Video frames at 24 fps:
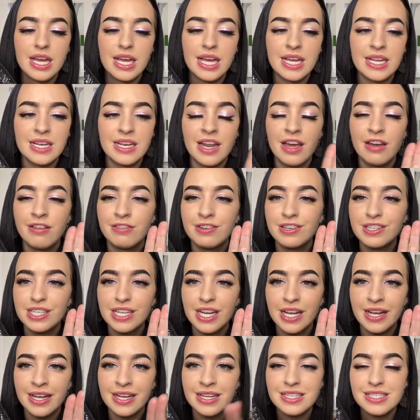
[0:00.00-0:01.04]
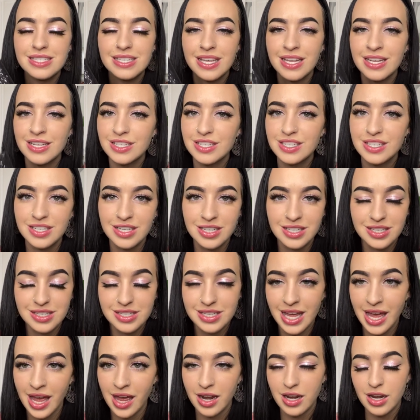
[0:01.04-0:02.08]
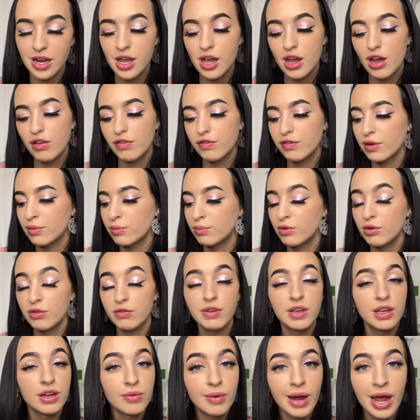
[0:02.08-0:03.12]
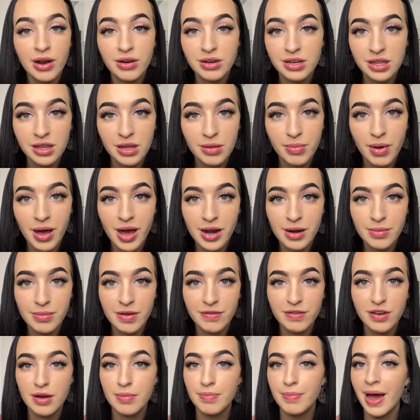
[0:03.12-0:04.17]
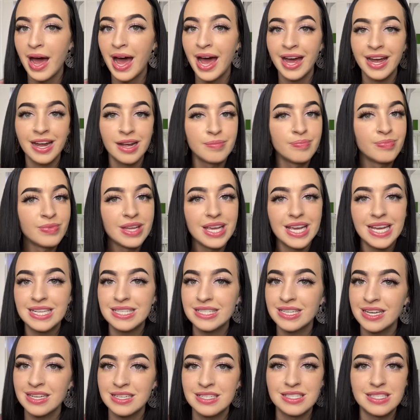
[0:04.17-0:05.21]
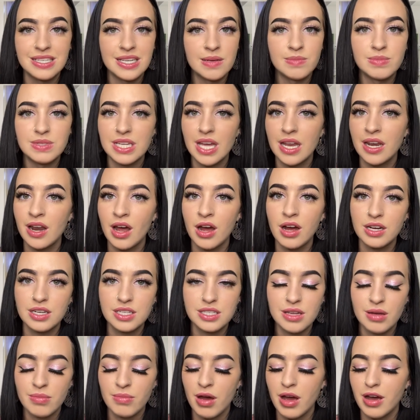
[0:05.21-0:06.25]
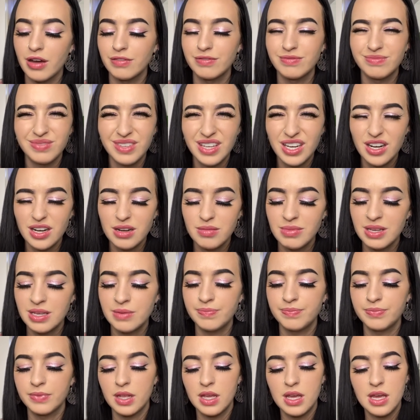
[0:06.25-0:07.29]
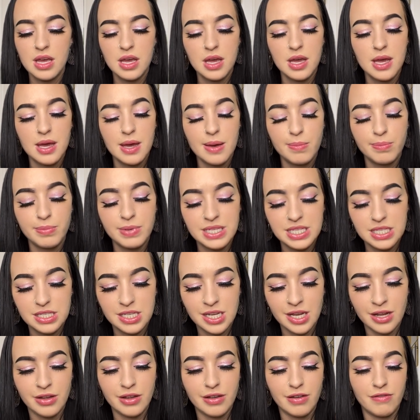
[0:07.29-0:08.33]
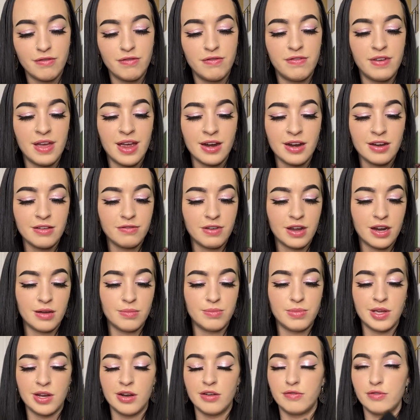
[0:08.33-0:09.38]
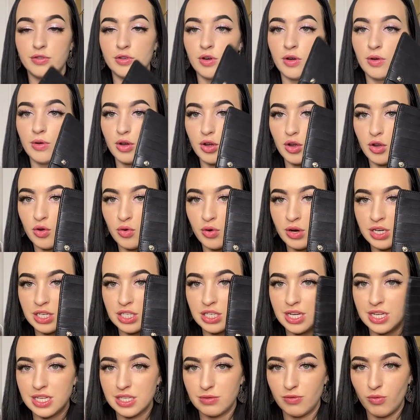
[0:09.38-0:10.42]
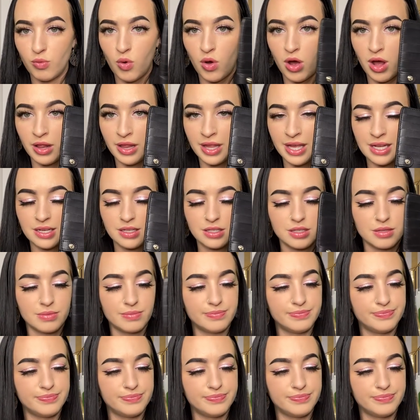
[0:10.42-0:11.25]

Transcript: It never does. It's just that from moving around in the bottom of your bag, it does seem to knock some off. You know what I mean? But still, very, very beautiful, gorgeous wallet.